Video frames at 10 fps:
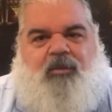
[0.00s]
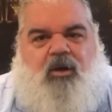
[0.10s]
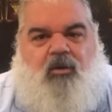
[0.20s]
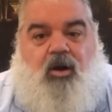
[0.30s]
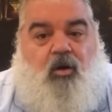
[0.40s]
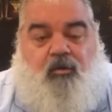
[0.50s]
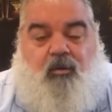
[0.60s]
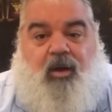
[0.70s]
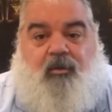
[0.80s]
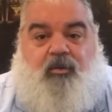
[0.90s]
You don't want to
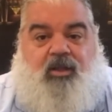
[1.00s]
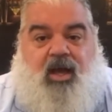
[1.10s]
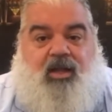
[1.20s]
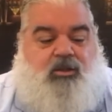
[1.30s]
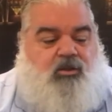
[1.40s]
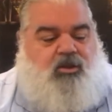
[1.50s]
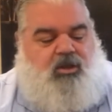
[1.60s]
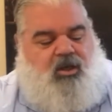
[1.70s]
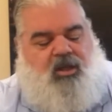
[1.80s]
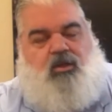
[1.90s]
overwhelm it with the hot sauce.
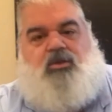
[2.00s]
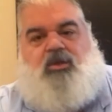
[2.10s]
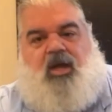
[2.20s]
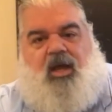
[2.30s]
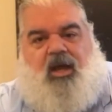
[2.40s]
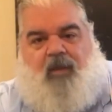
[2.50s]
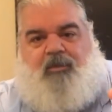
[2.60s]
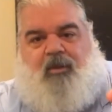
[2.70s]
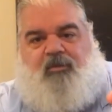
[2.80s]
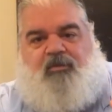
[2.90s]
You're going to use your hot
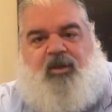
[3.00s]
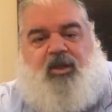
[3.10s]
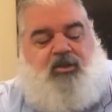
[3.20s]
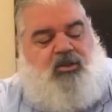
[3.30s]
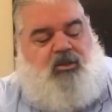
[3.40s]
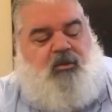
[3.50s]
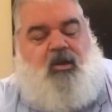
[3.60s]
pepper flakes.